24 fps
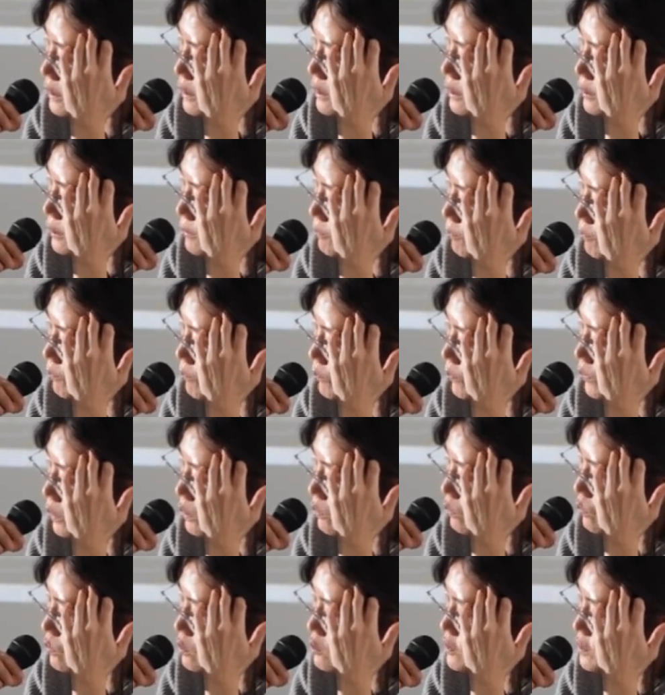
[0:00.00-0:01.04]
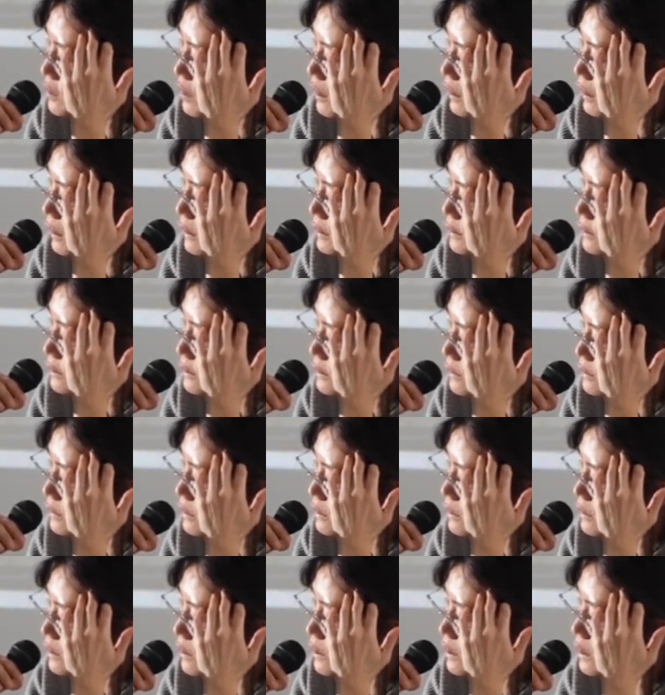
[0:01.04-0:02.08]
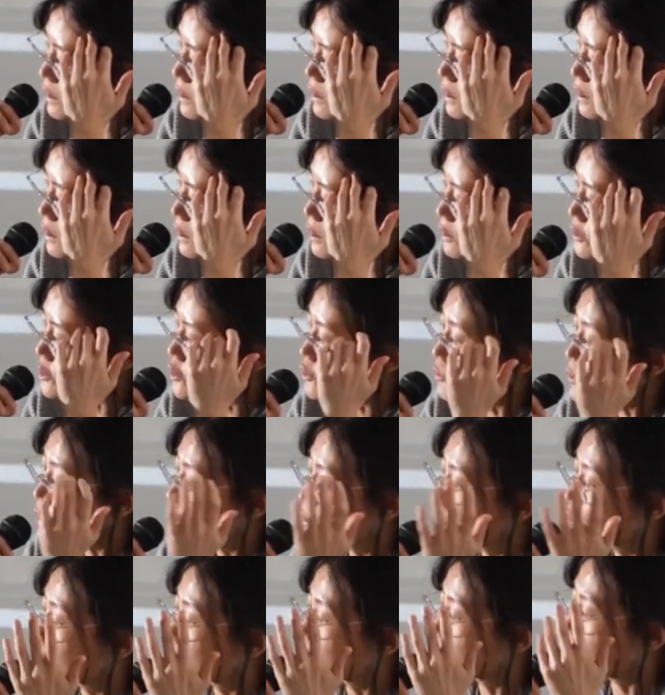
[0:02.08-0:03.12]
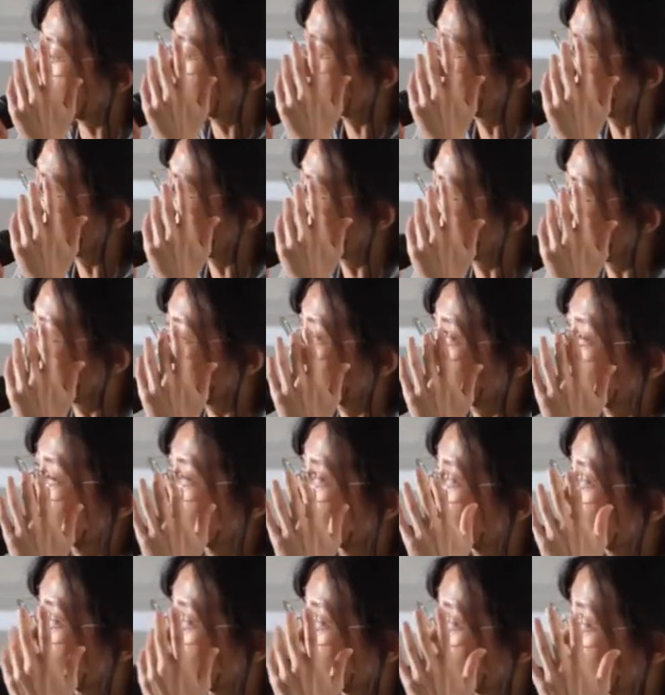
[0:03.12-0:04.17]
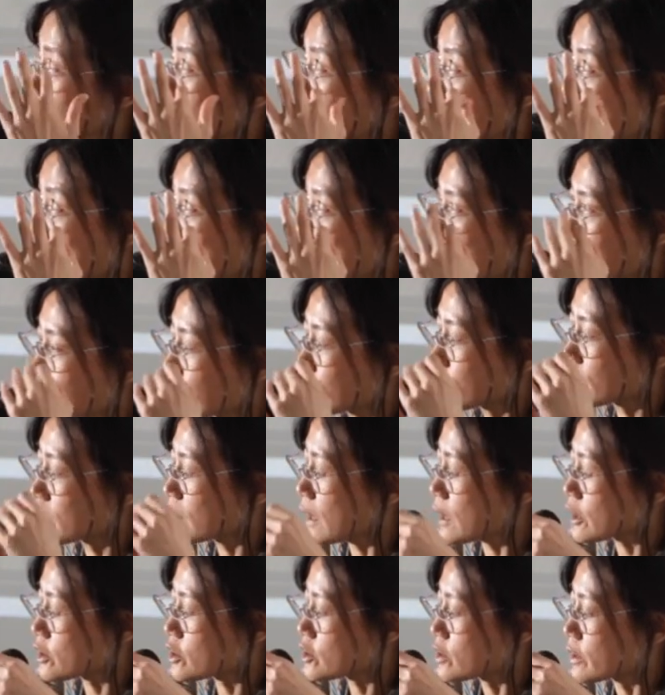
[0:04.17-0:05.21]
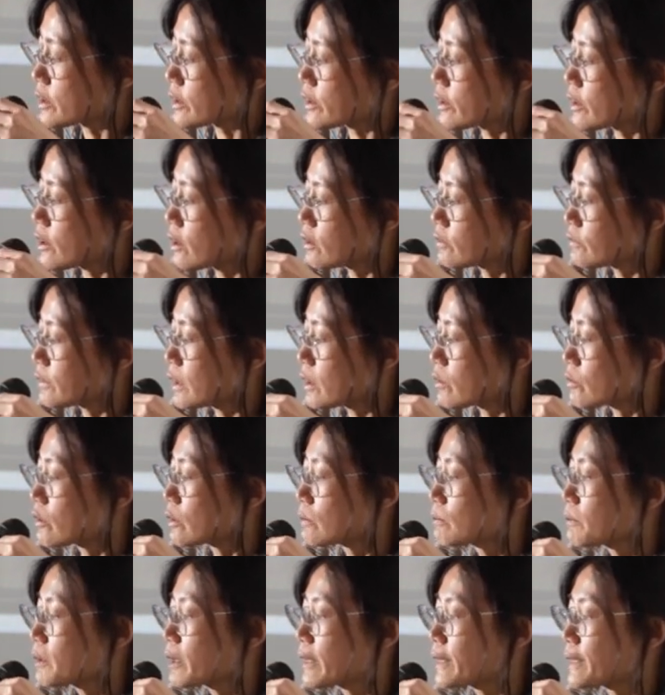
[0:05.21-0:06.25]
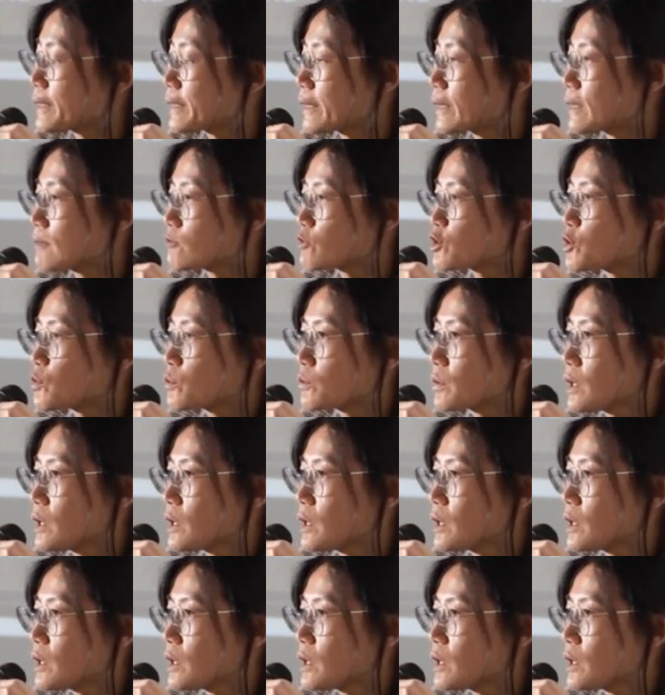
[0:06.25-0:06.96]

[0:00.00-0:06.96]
was that during the second or third round, actually, of our role-playing games,